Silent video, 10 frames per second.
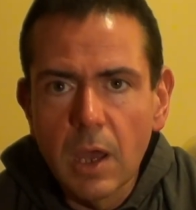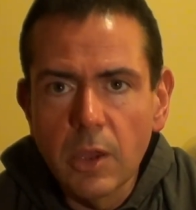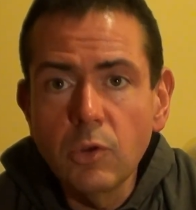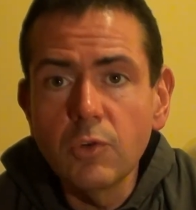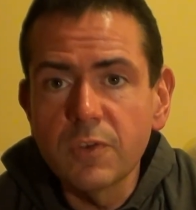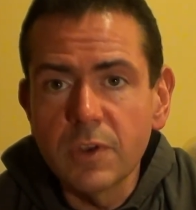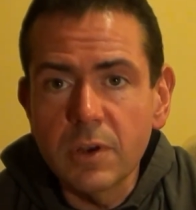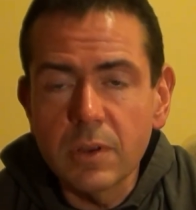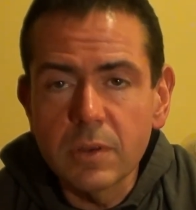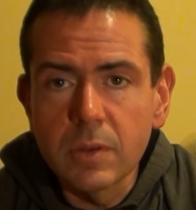
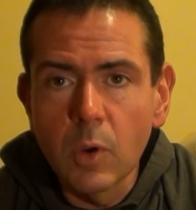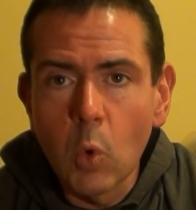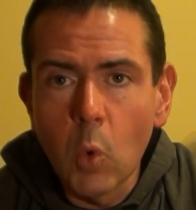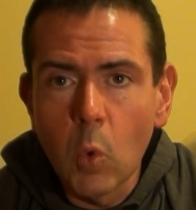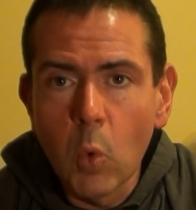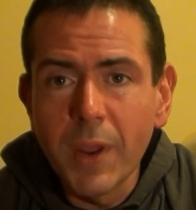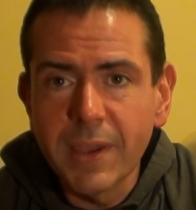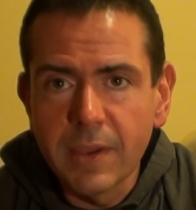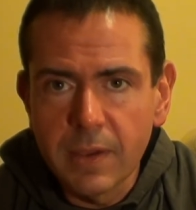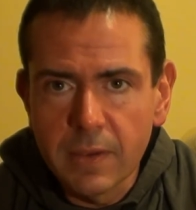using the
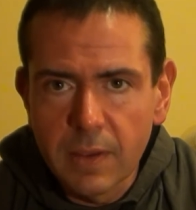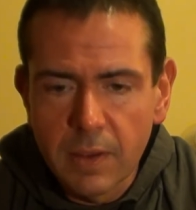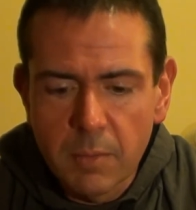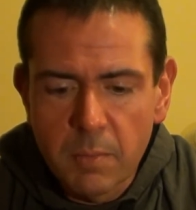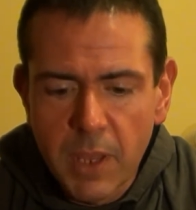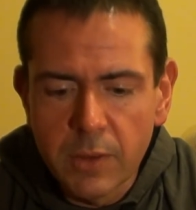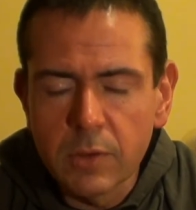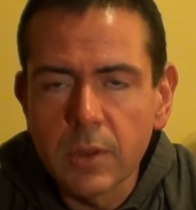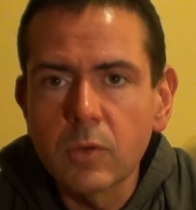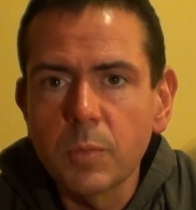wicking
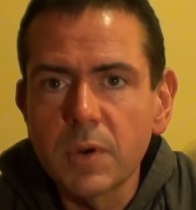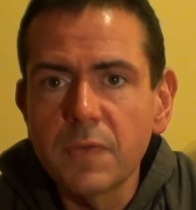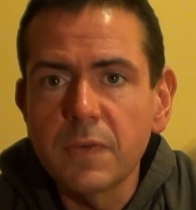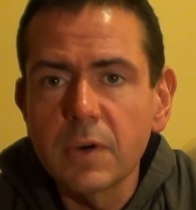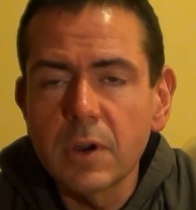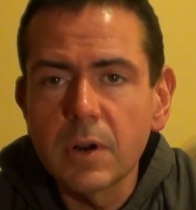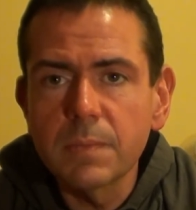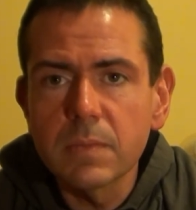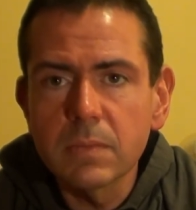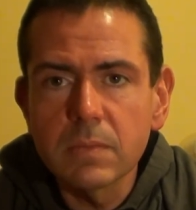method that you
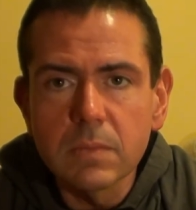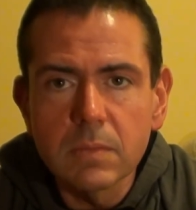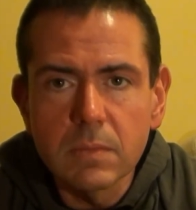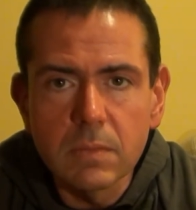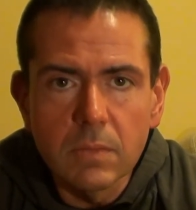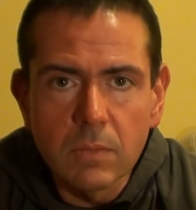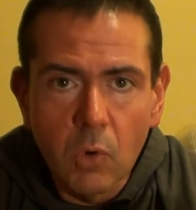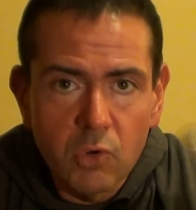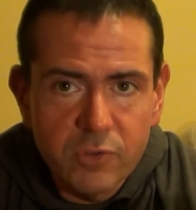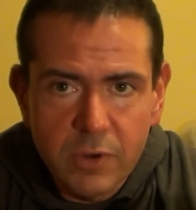prefer,
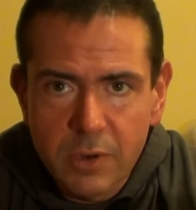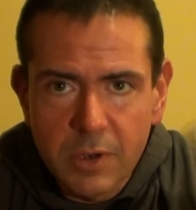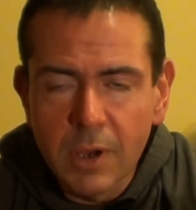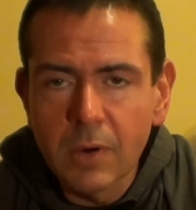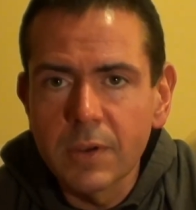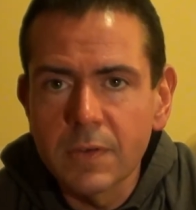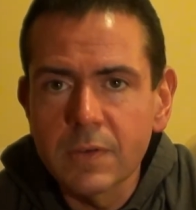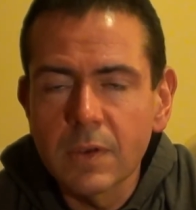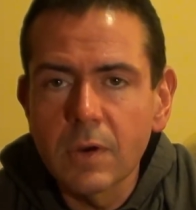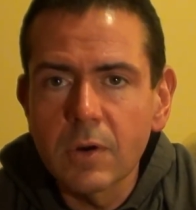mostly now
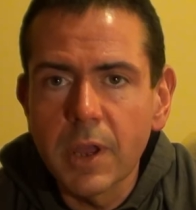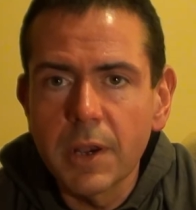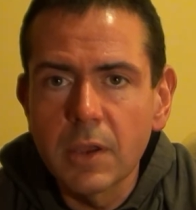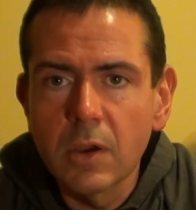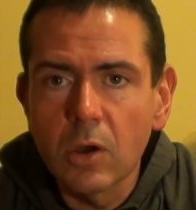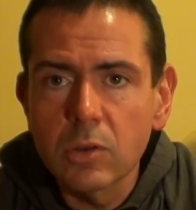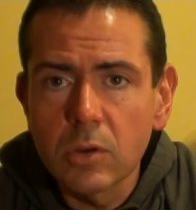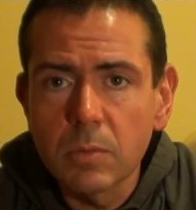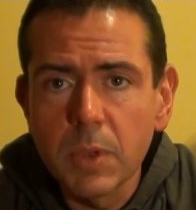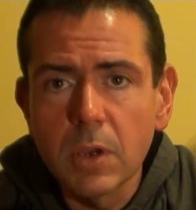is organic
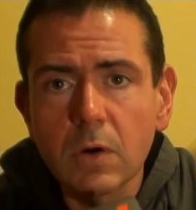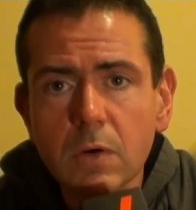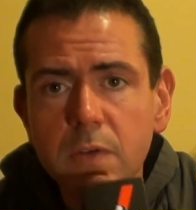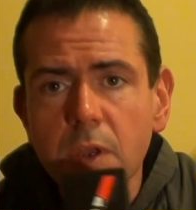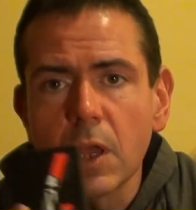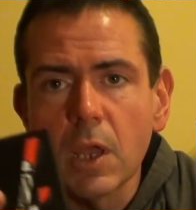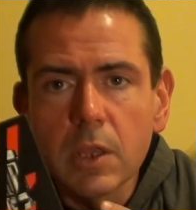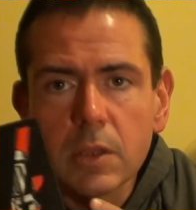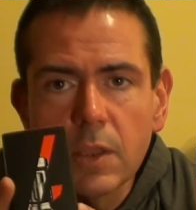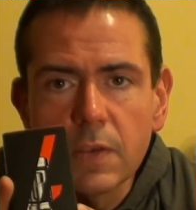cotton, because
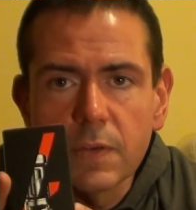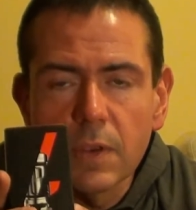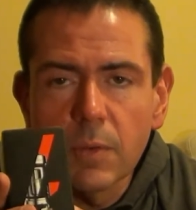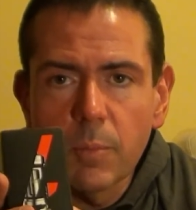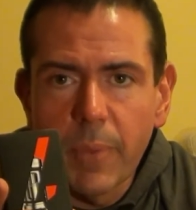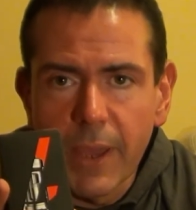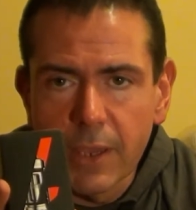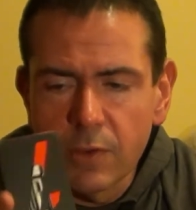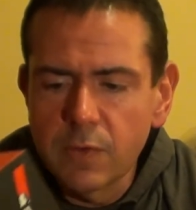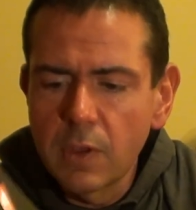this
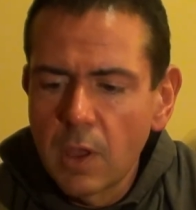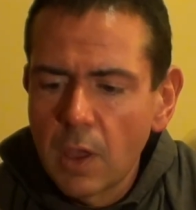package